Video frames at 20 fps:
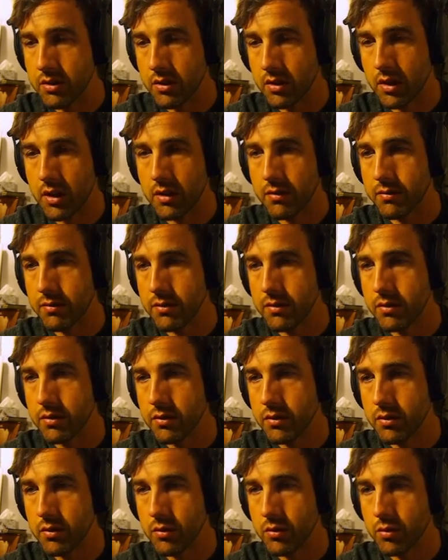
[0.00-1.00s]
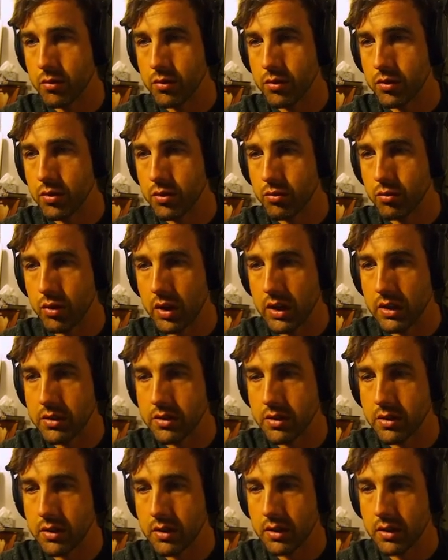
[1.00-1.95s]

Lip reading: off. Great.